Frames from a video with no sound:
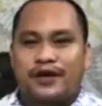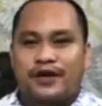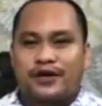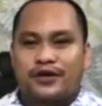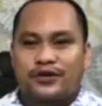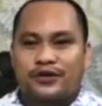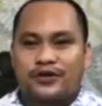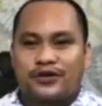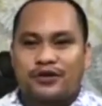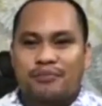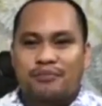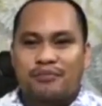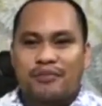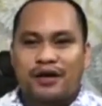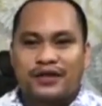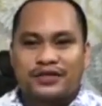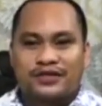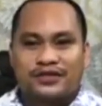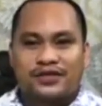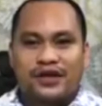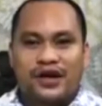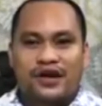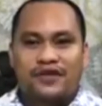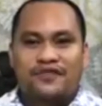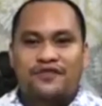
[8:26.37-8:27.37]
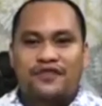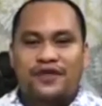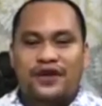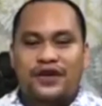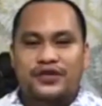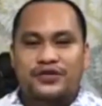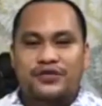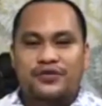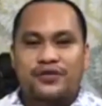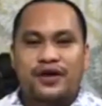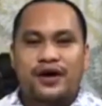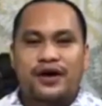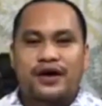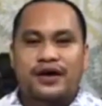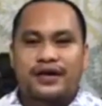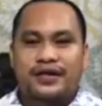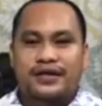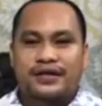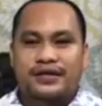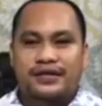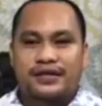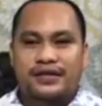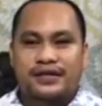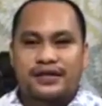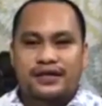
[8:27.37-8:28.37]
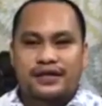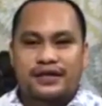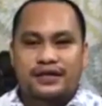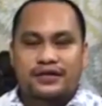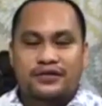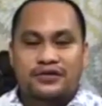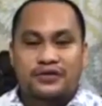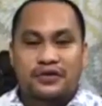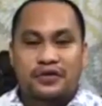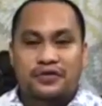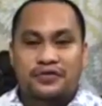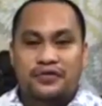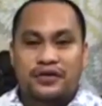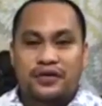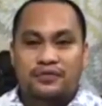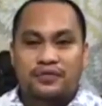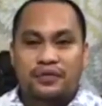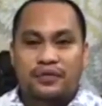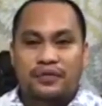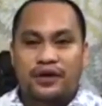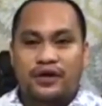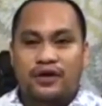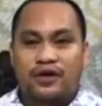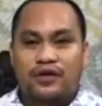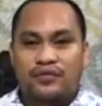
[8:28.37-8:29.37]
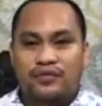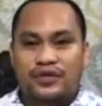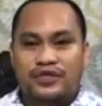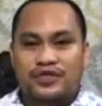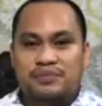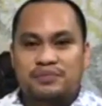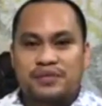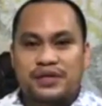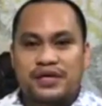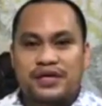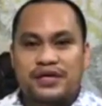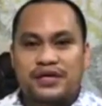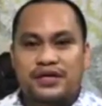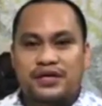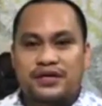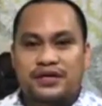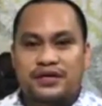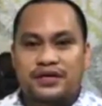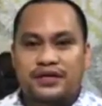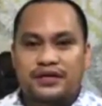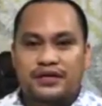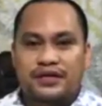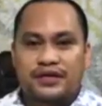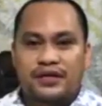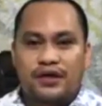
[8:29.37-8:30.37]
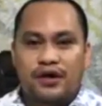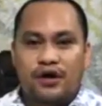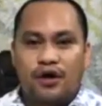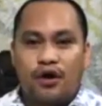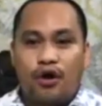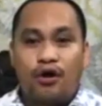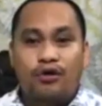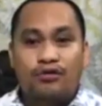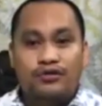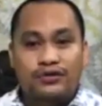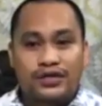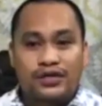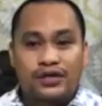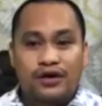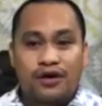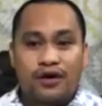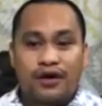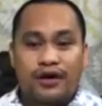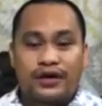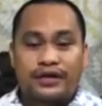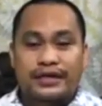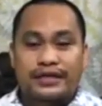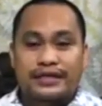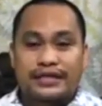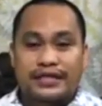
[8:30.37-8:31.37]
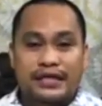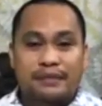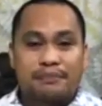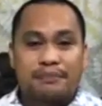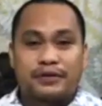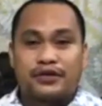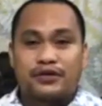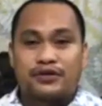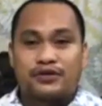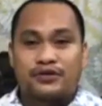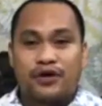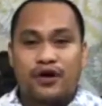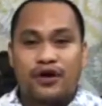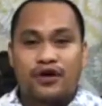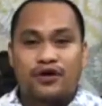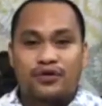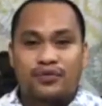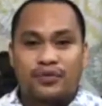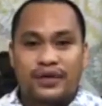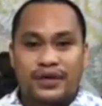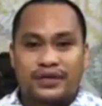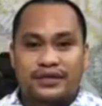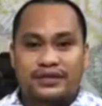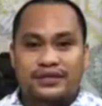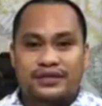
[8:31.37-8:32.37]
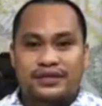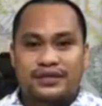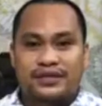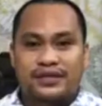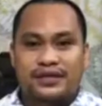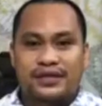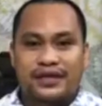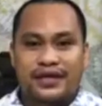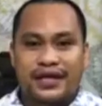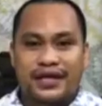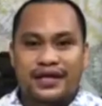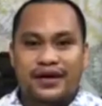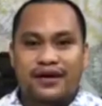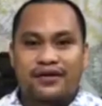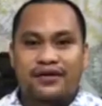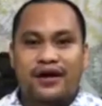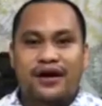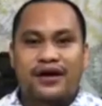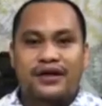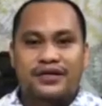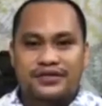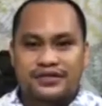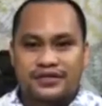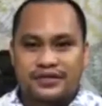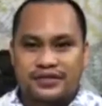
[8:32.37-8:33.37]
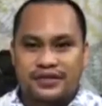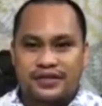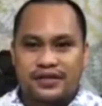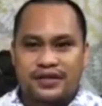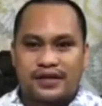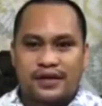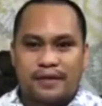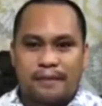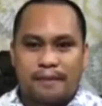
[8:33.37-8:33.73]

No matter how far you are, know that we will always be here, holding on and keeping you always in our hearts.